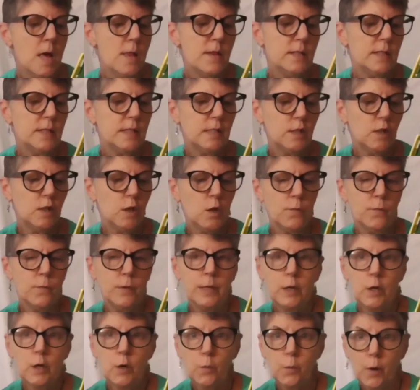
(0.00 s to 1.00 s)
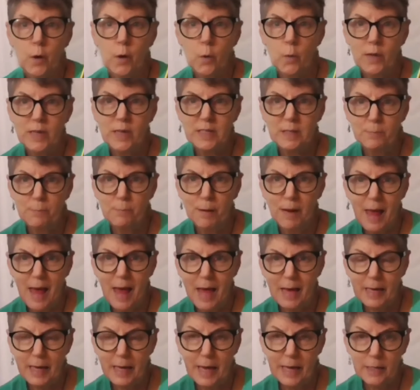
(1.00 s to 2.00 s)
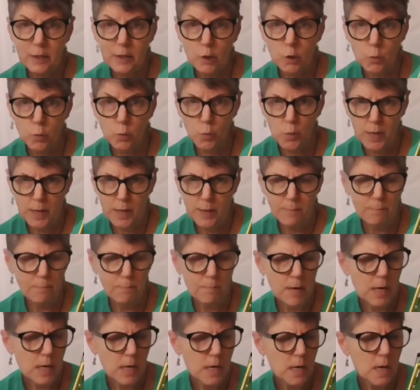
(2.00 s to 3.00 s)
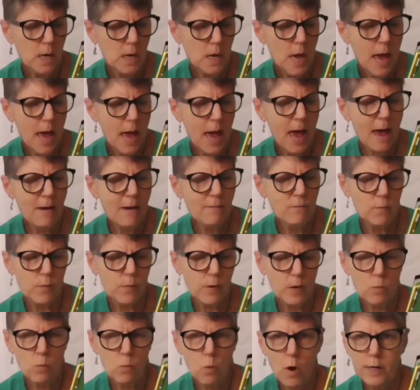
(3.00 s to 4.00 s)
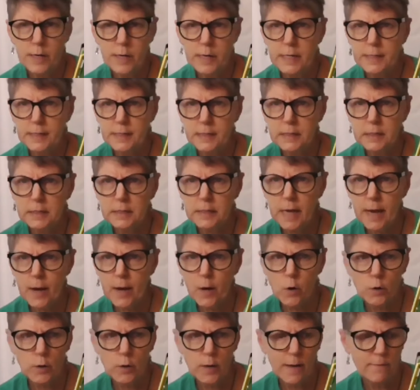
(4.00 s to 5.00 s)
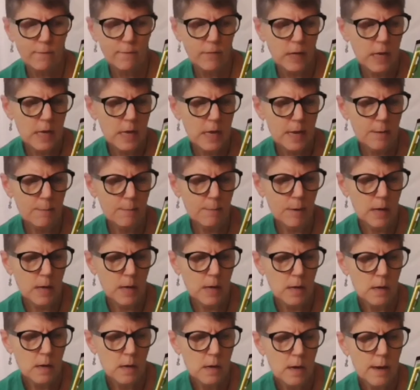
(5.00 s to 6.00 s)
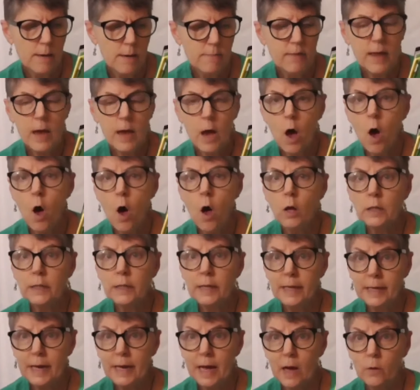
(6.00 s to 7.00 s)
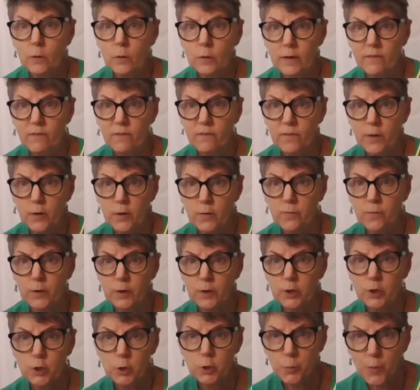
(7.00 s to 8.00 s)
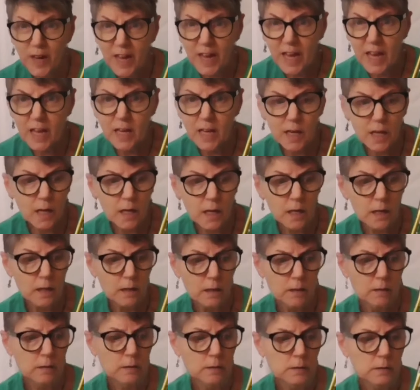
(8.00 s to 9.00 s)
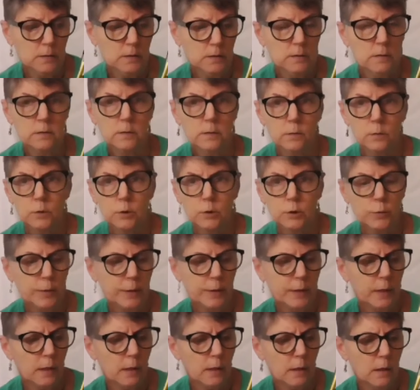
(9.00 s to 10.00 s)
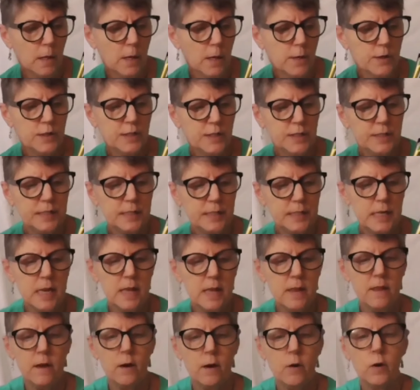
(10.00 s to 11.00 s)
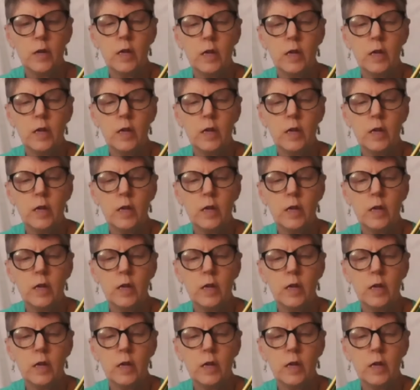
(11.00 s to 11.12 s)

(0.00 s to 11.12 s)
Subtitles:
The servant crow is black and grim. Everyone is scared of him. They all let out a fearful shriek. Ooh, shriek. To see their